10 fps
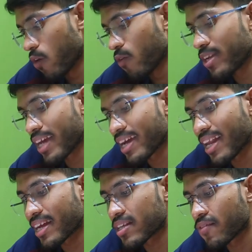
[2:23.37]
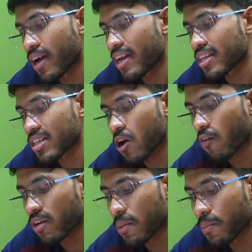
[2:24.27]
We neglect the variation
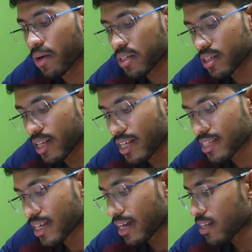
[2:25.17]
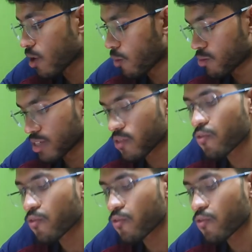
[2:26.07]
of temperature inside the object.